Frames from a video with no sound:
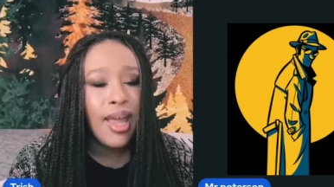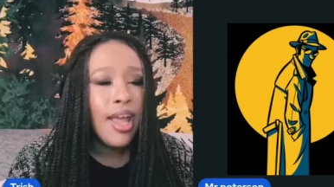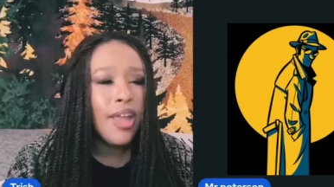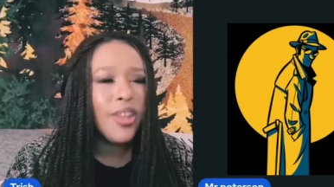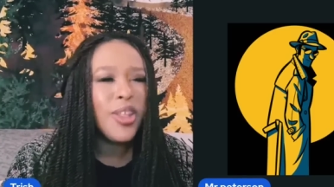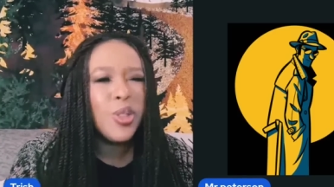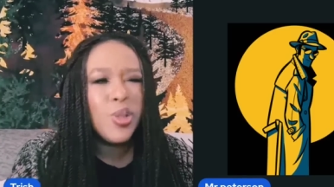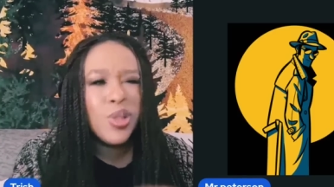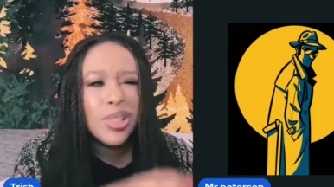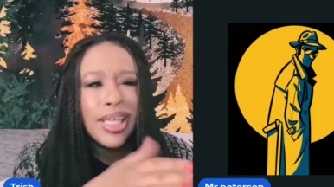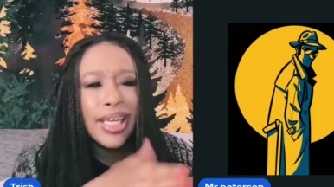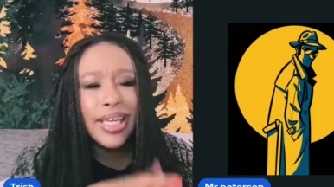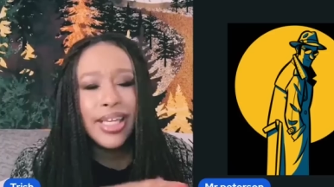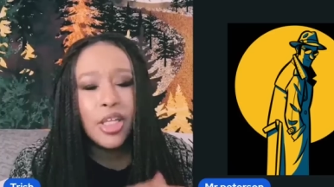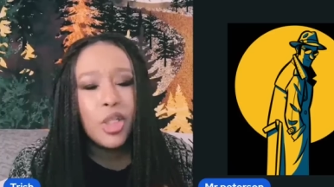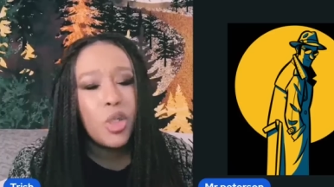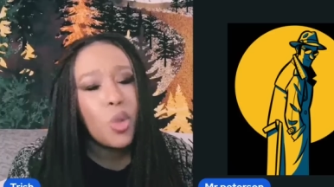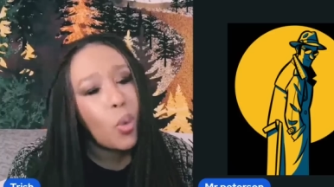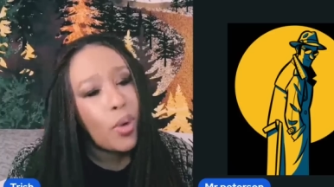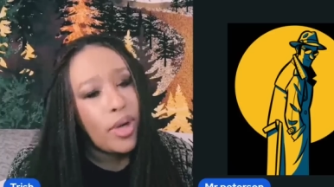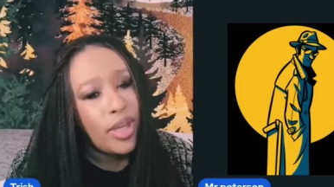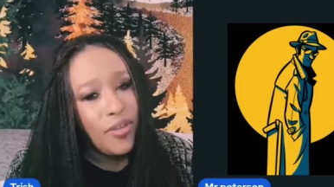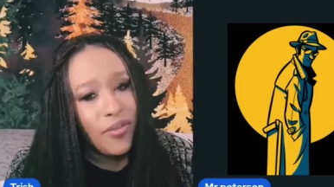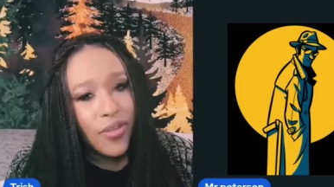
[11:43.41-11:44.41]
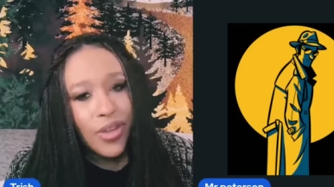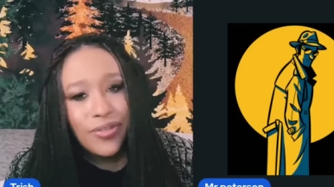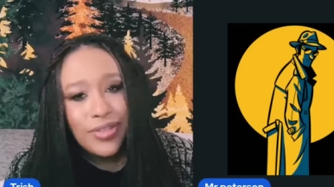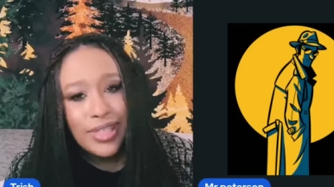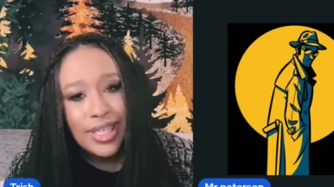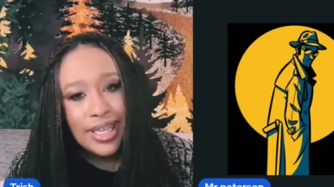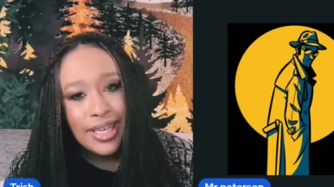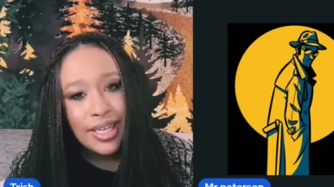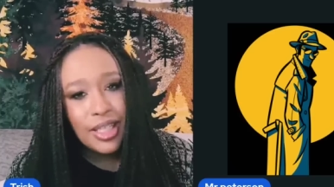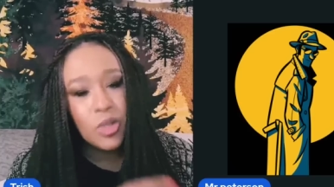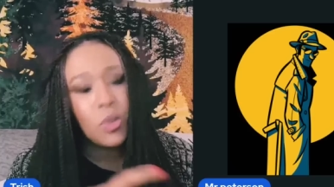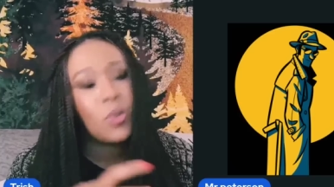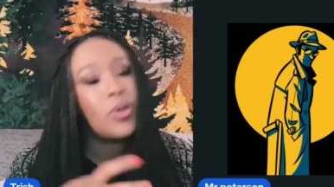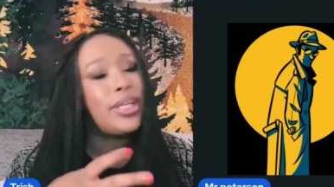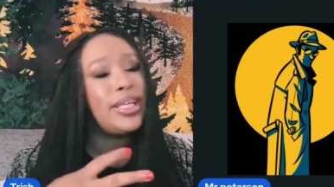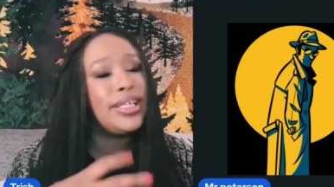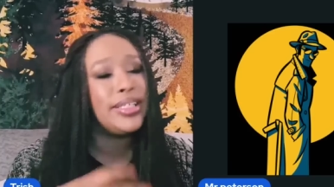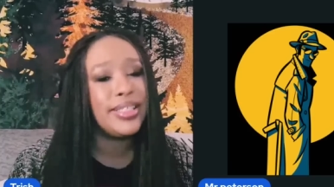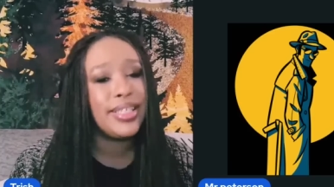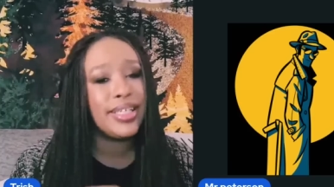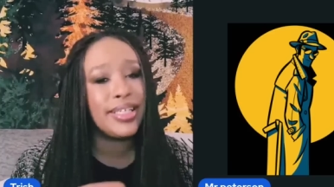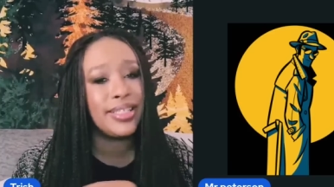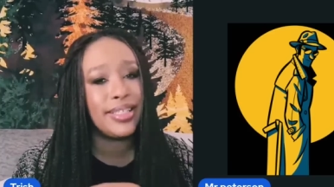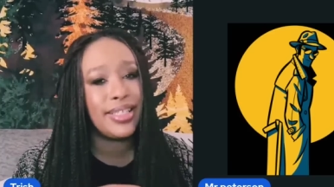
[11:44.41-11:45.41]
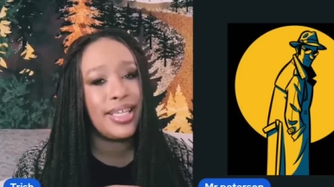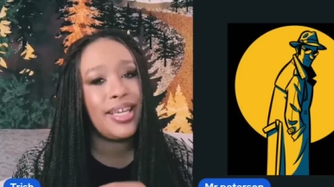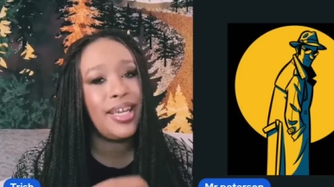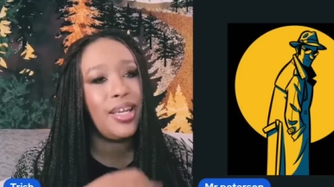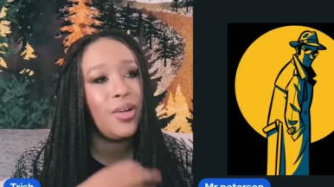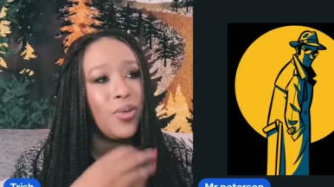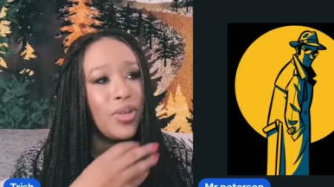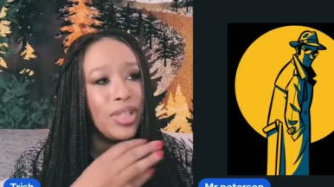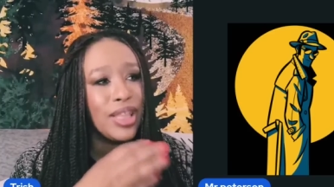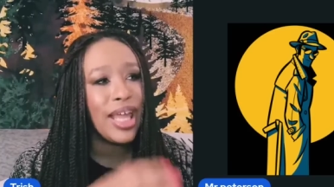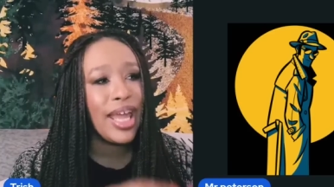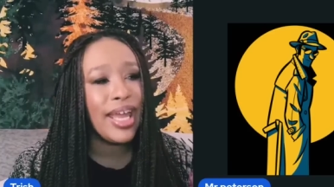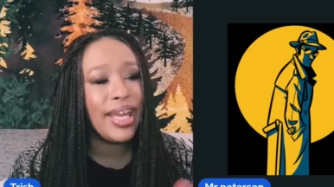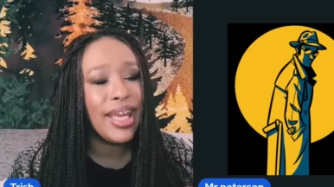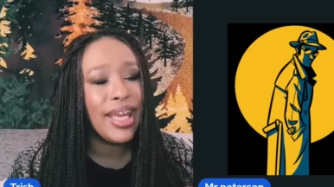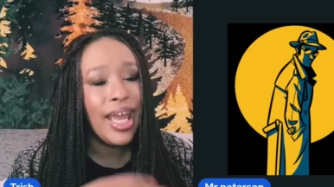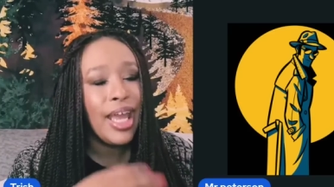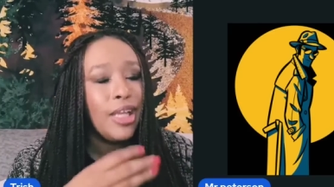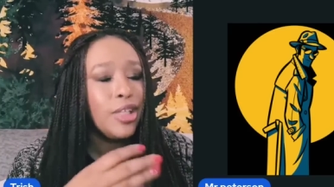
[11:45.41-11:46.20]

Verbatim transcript: this was like in 2015 and 2016 when like